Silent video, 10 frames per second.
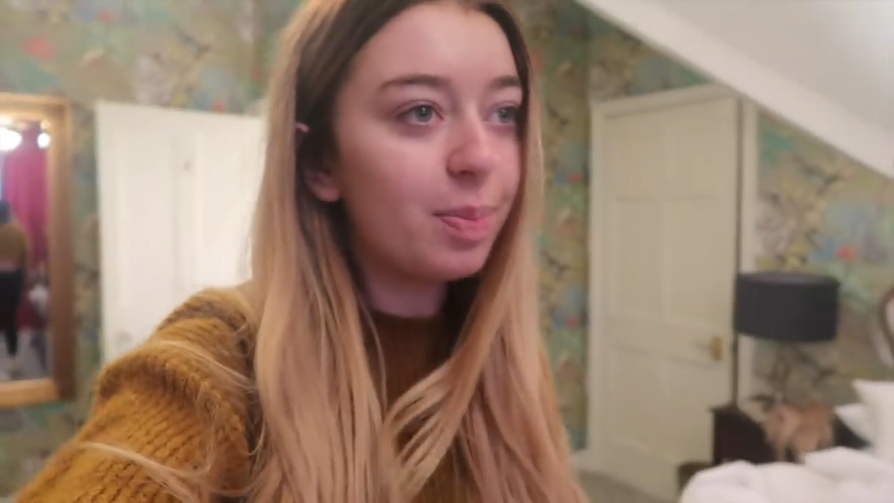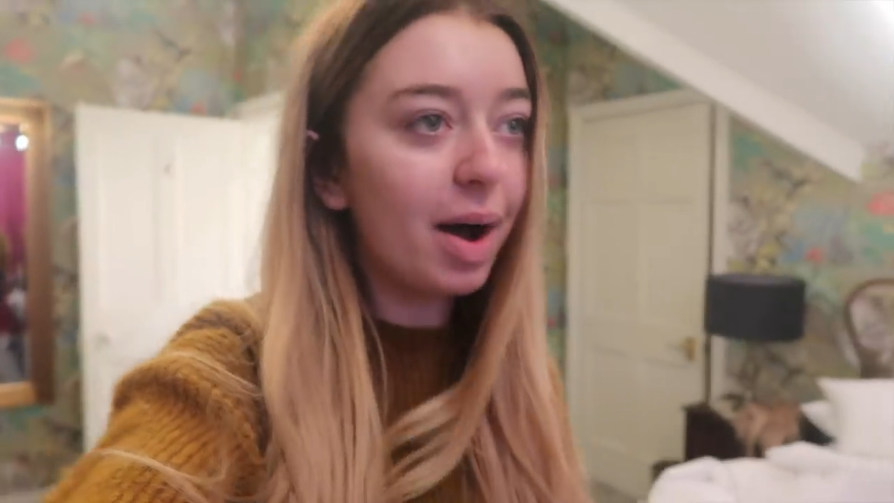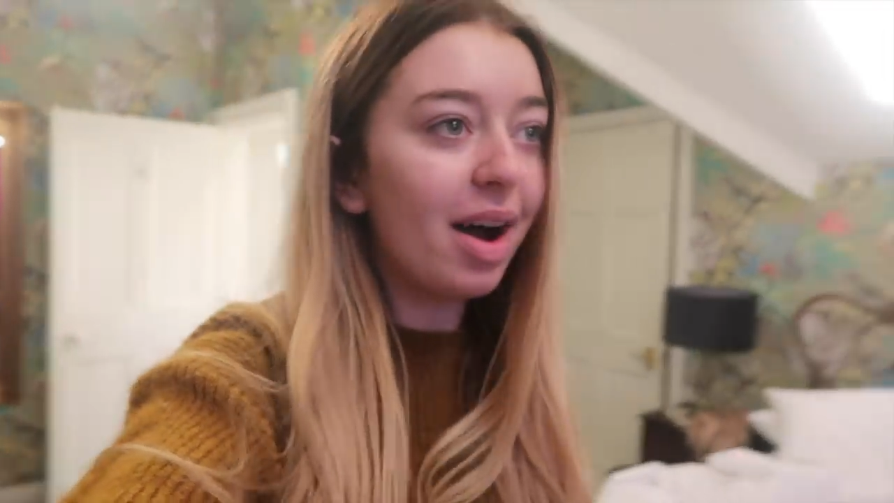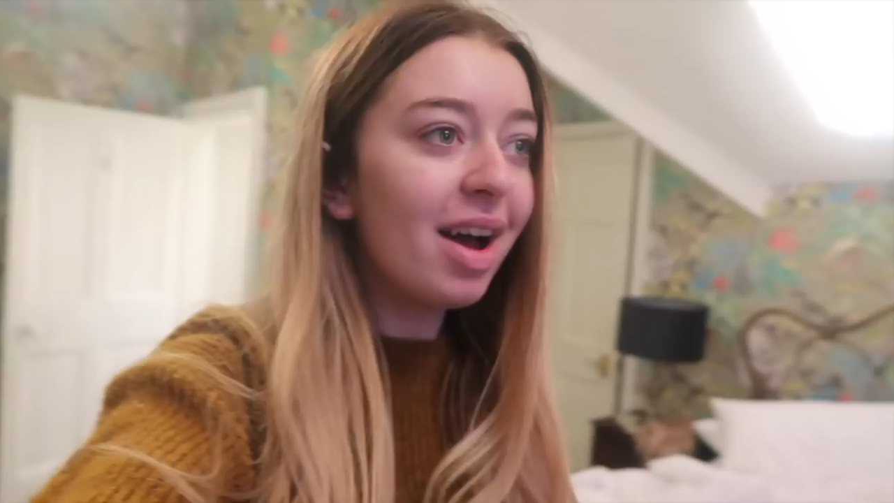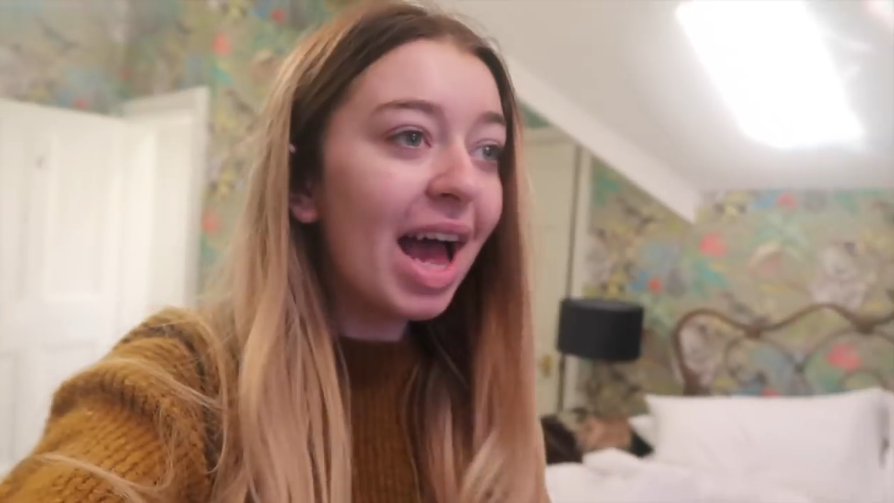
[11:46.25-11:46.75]

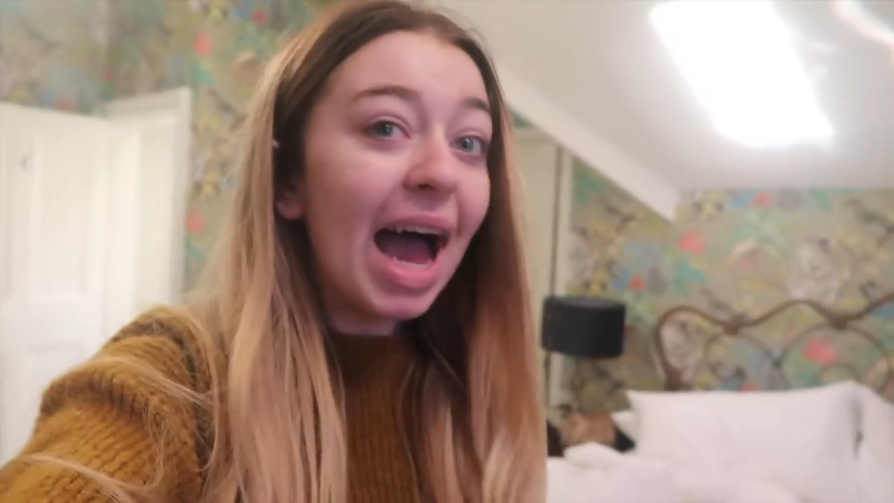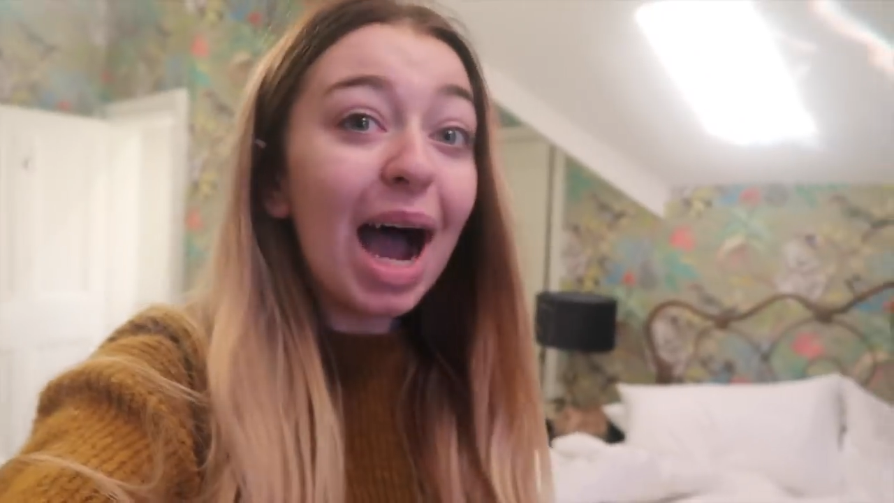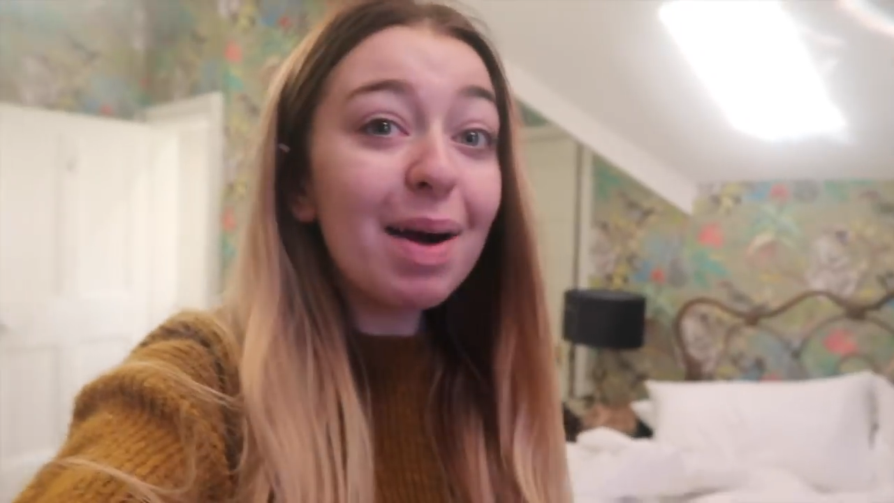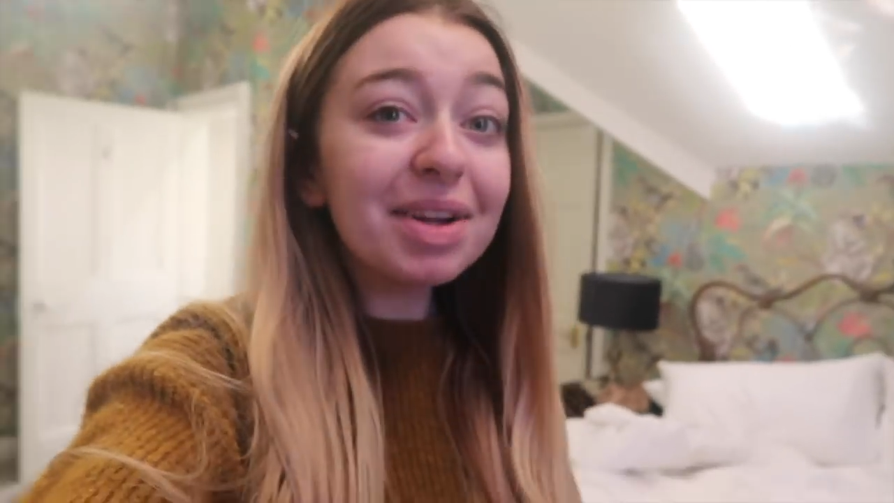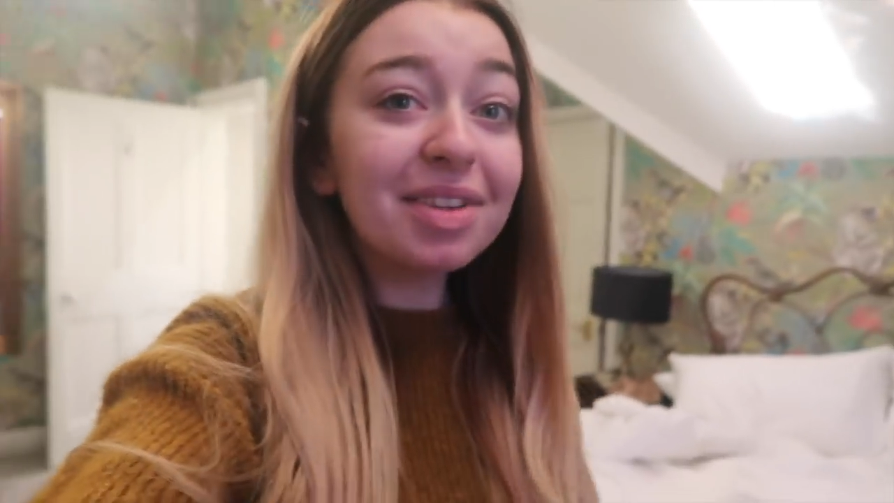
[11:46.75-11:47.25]
but
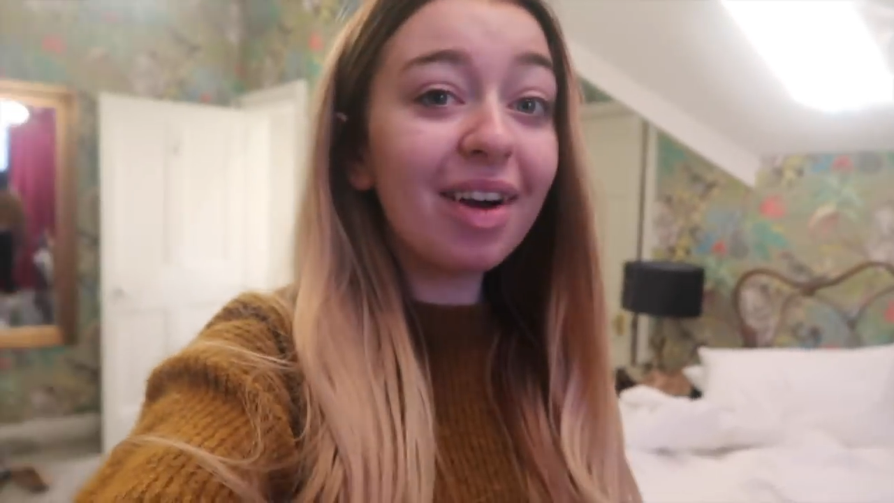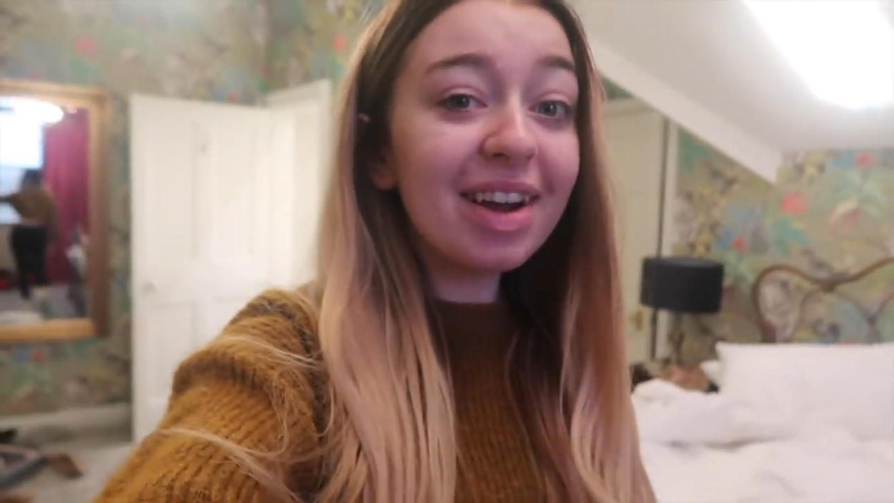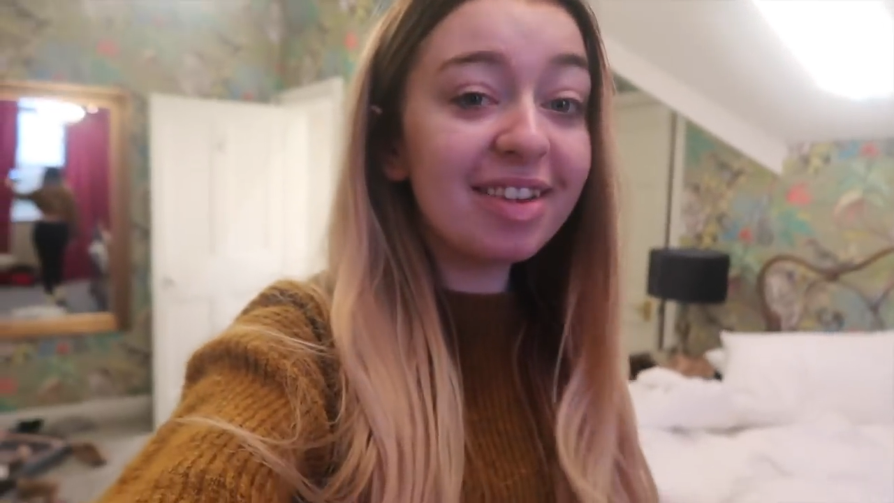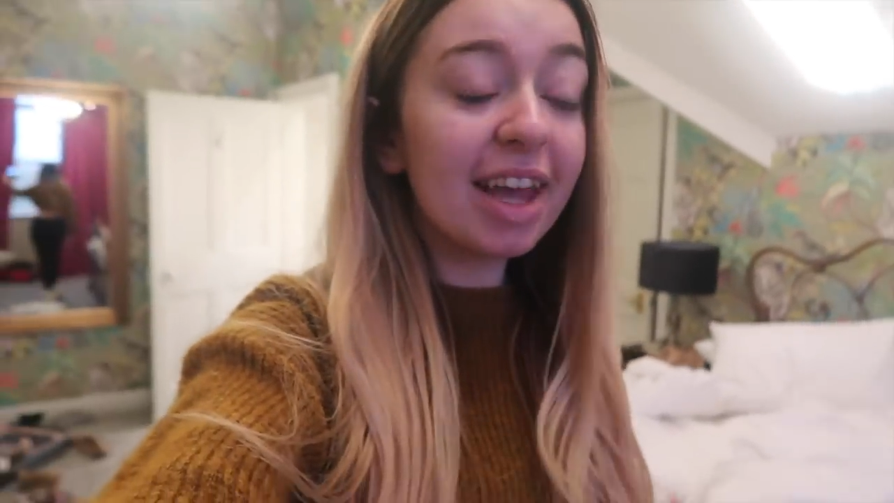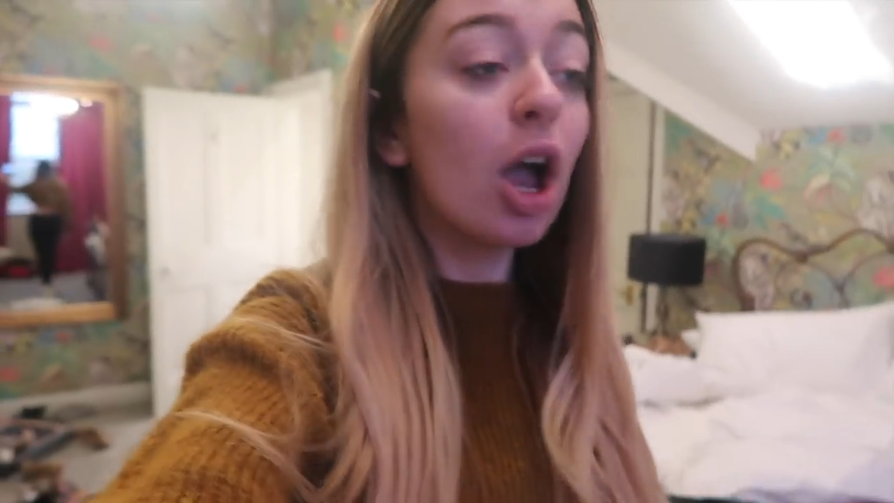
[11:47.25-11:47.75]
how
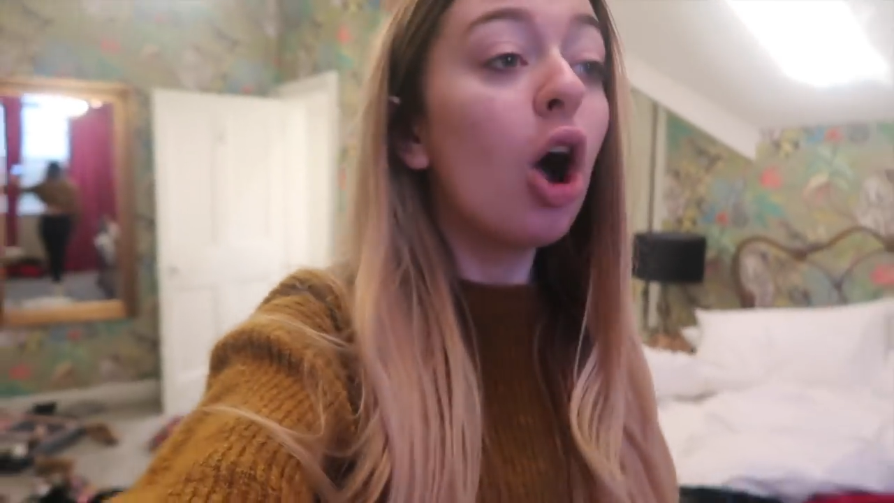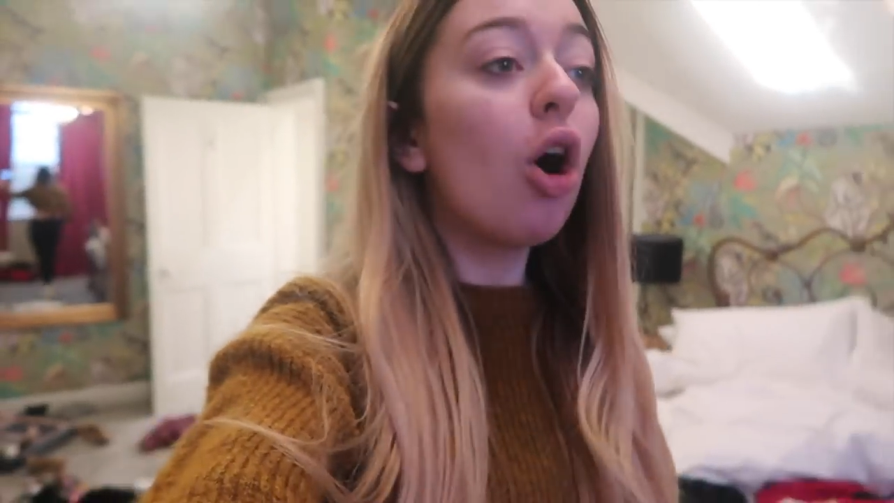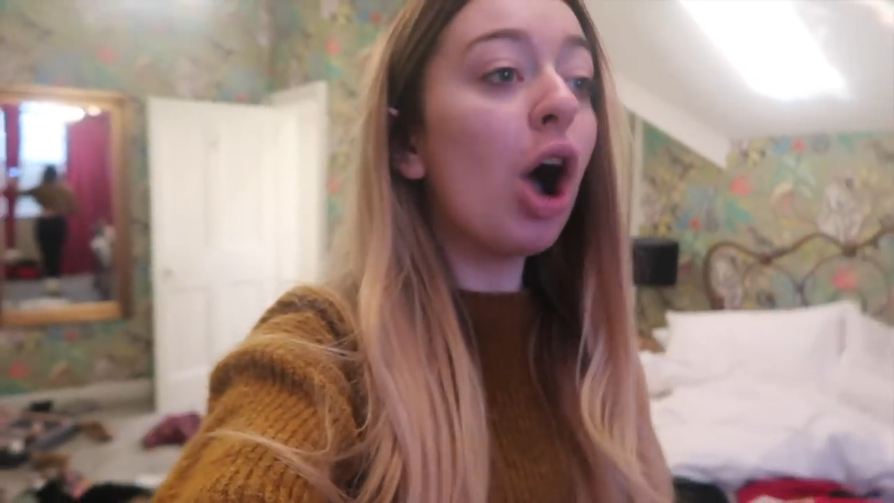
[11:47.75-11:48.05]
exciting!